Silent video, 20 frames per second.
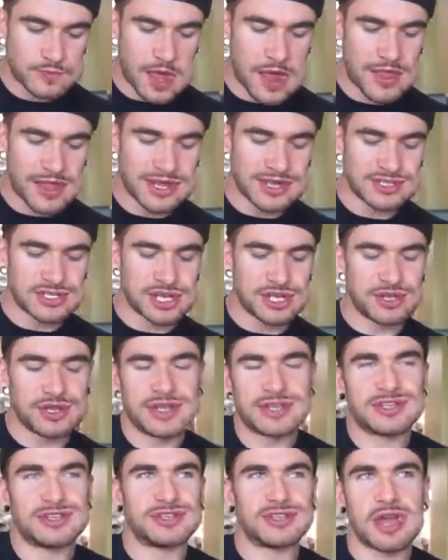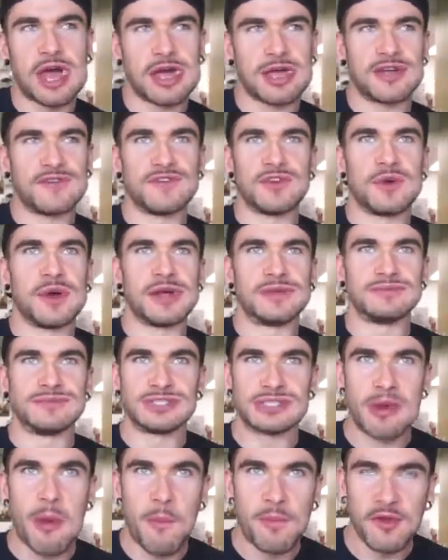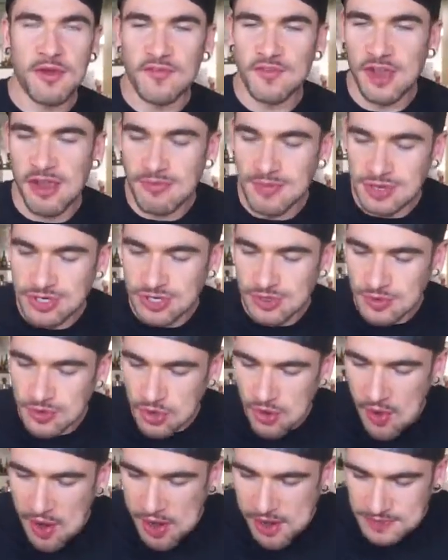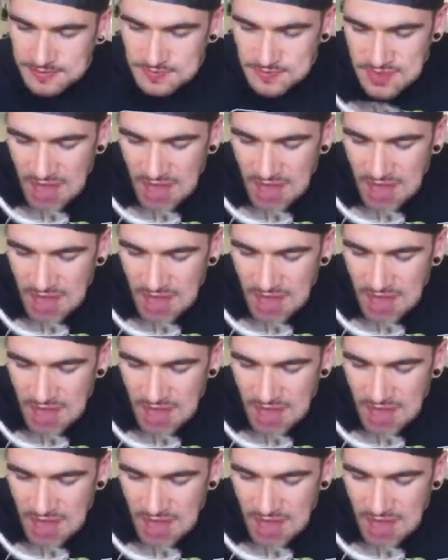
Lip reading: Like I said, you guys can talk if you want, so don't feel like you're super quiet.